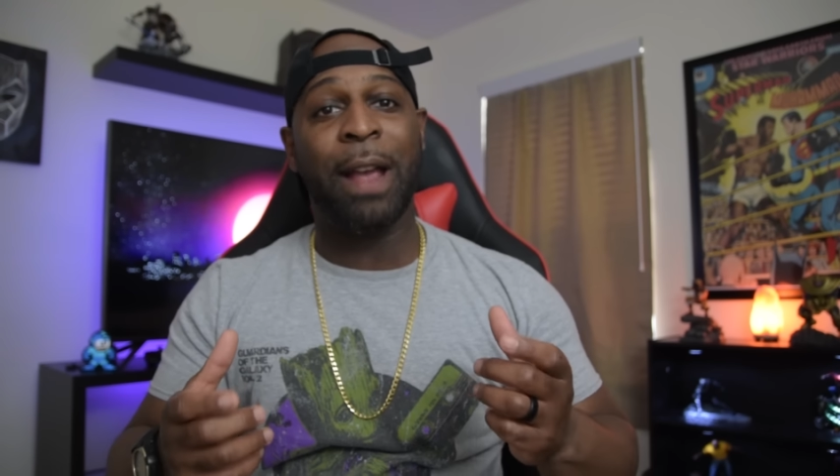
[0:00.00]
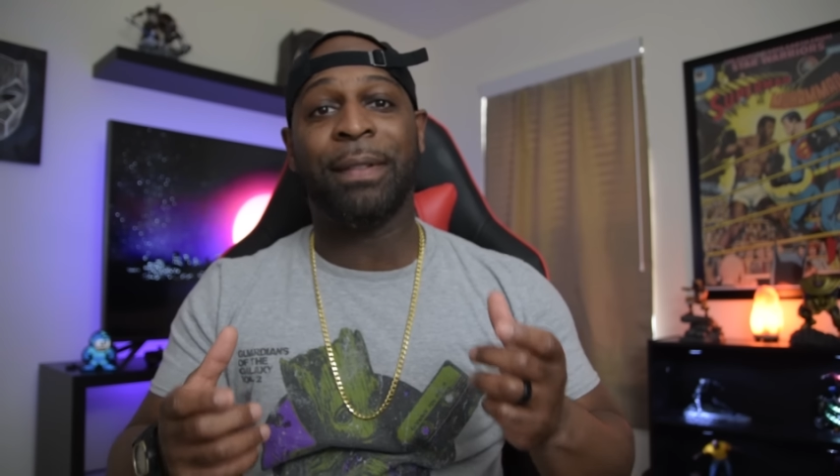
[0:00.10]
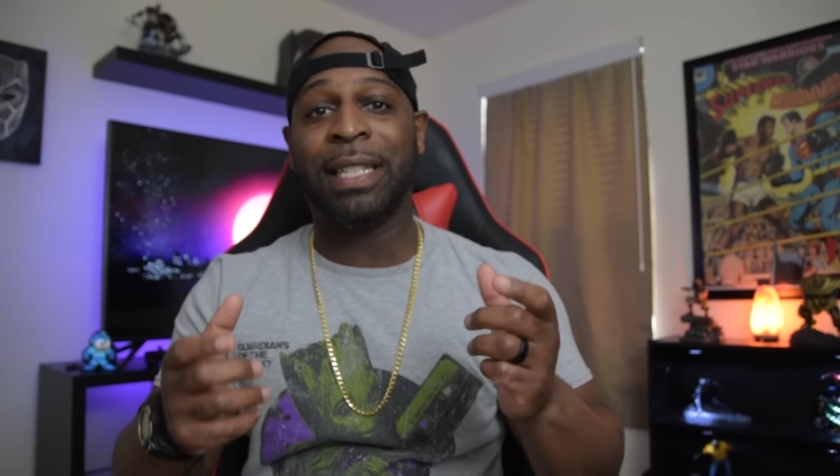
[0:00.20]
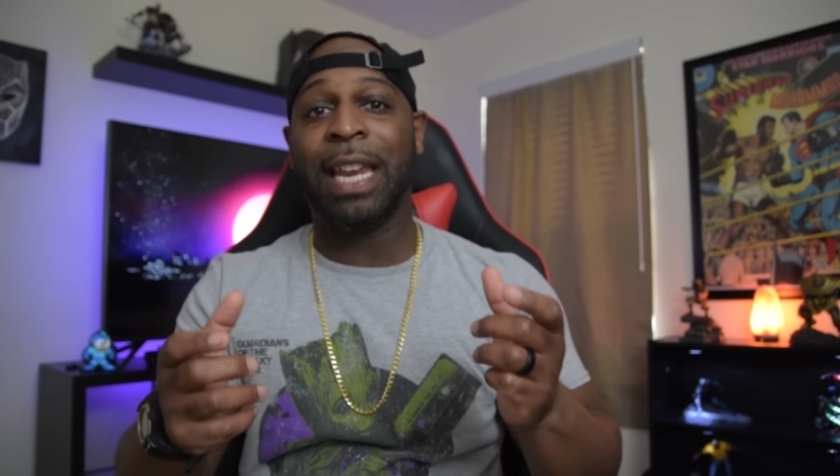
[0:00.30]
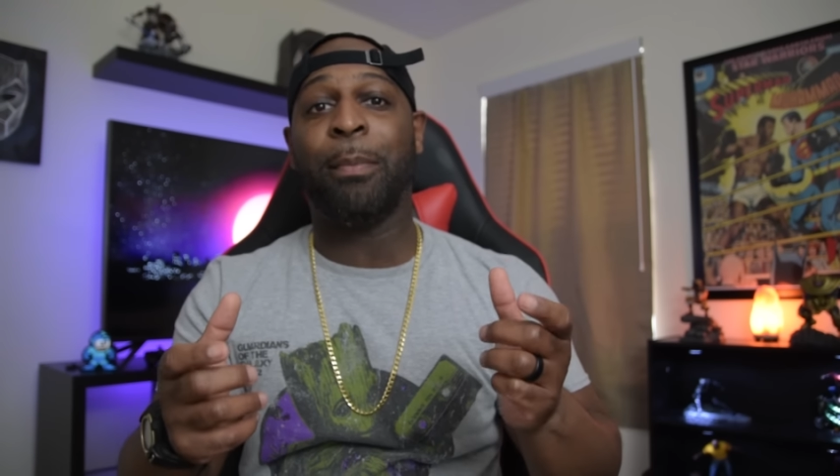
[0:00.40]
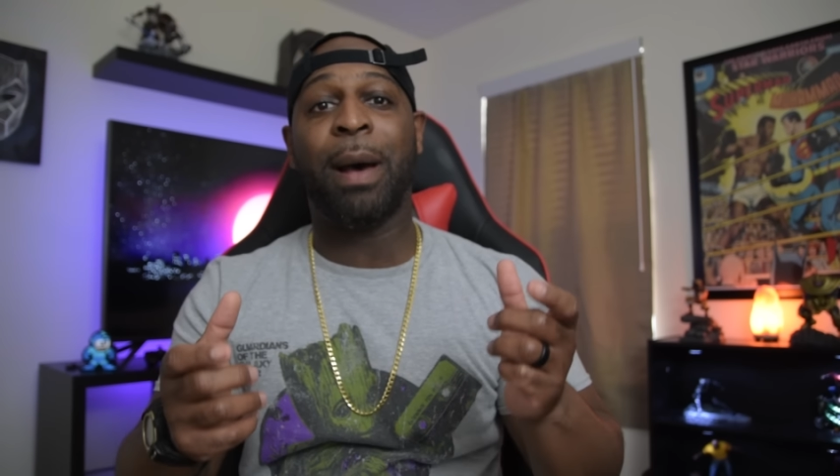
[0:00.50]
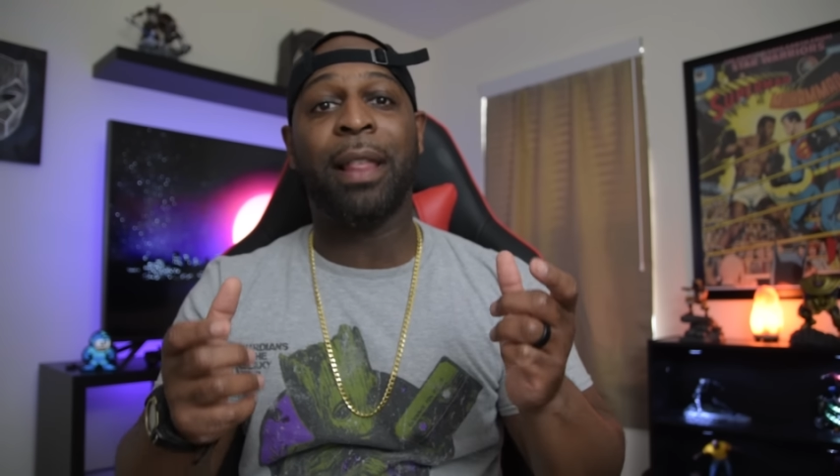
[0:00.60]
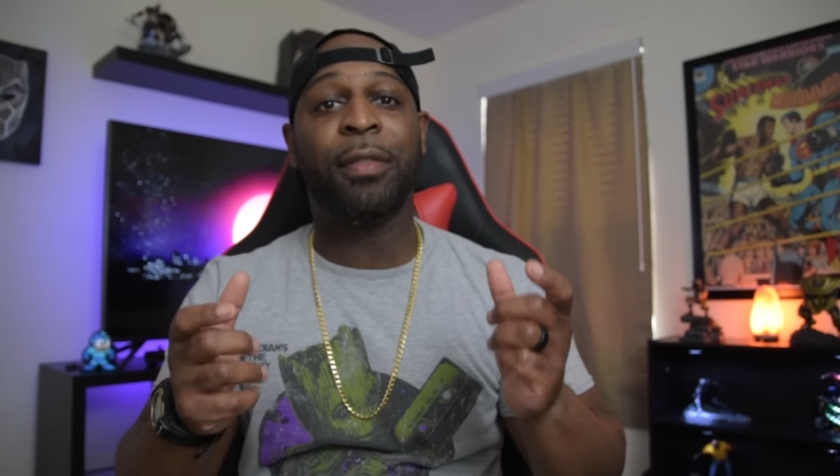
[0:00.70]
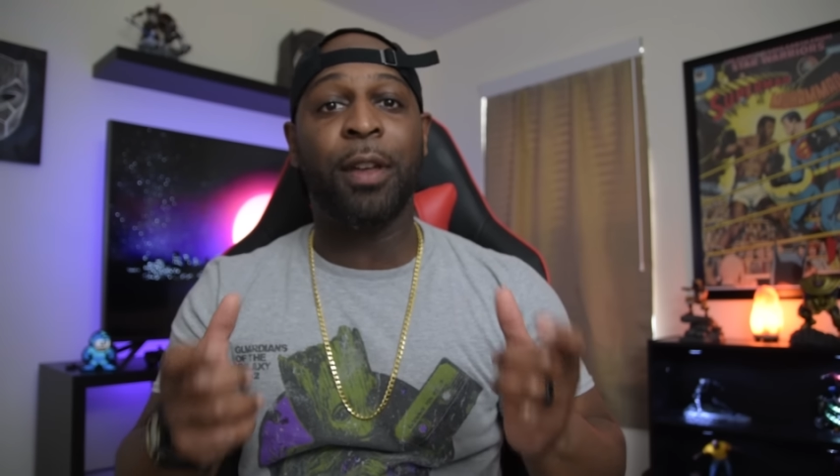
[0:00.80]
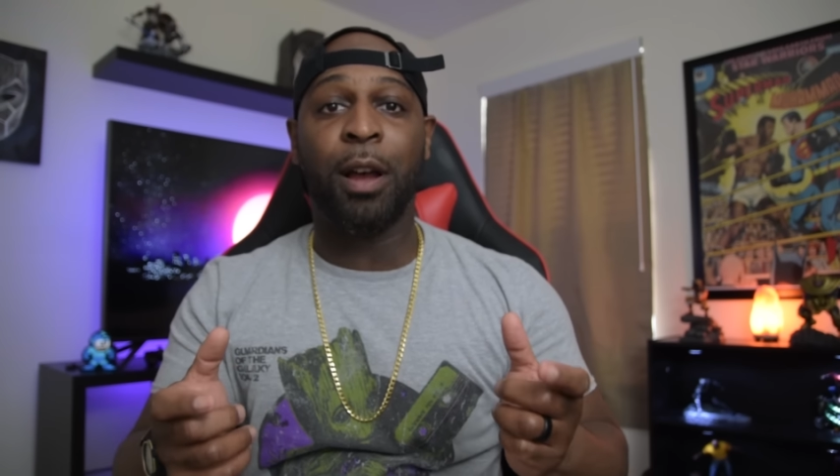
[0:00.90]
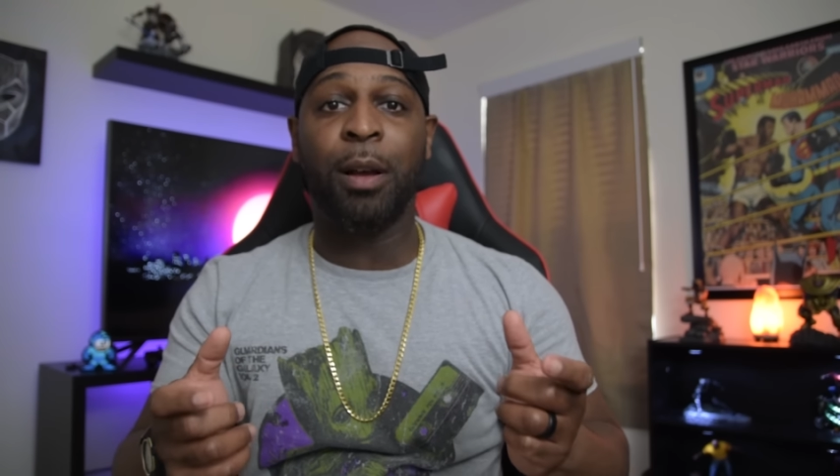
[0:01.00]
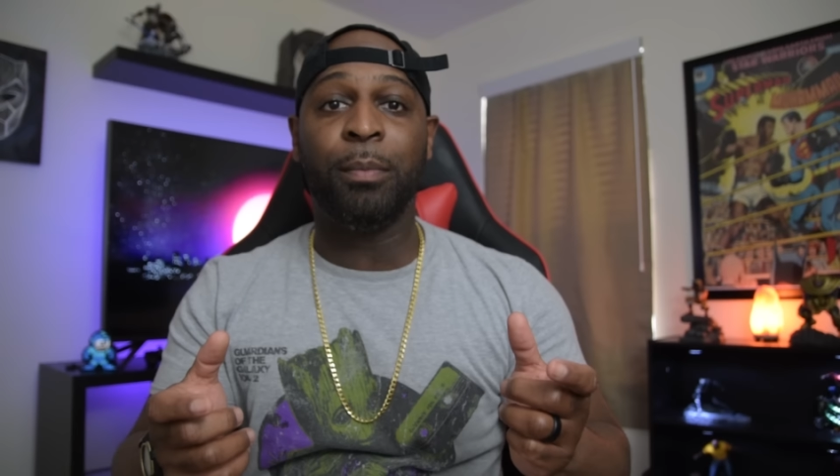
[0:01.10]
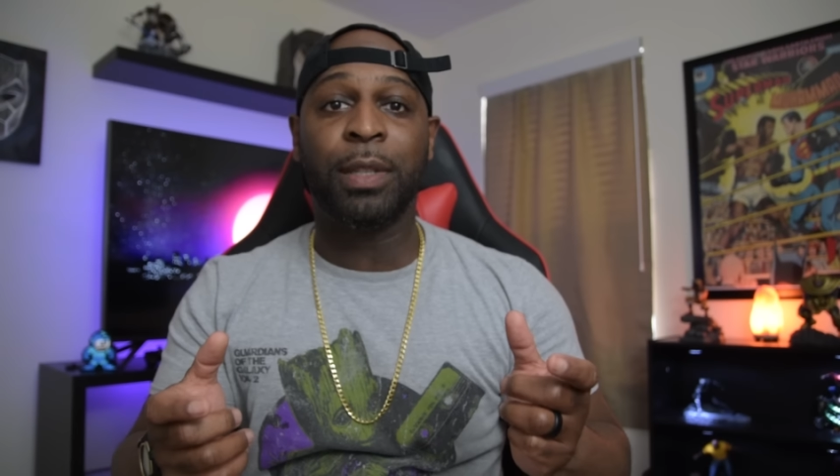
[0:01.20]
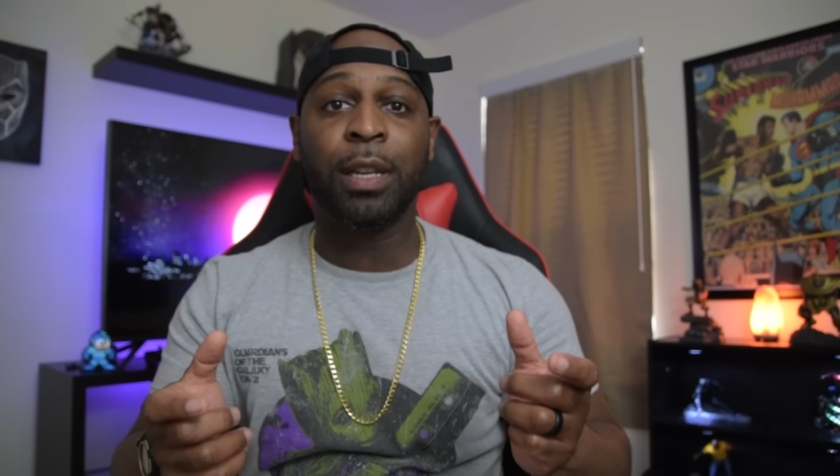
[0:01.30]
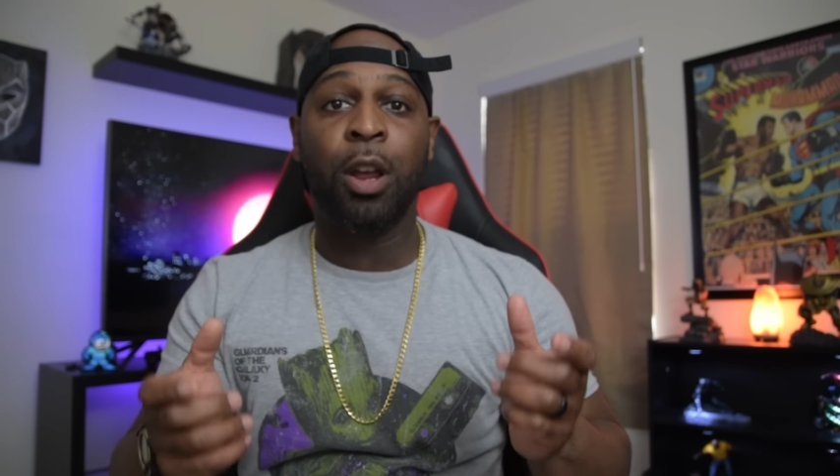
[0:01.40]
have to take my
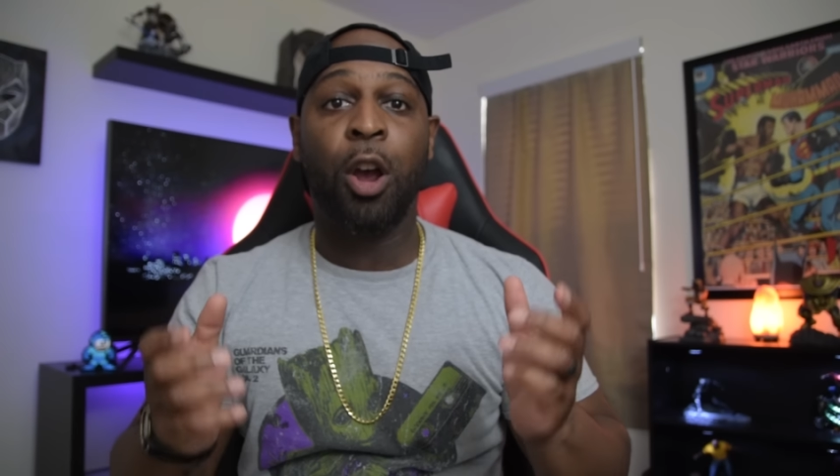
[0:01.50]
thumbs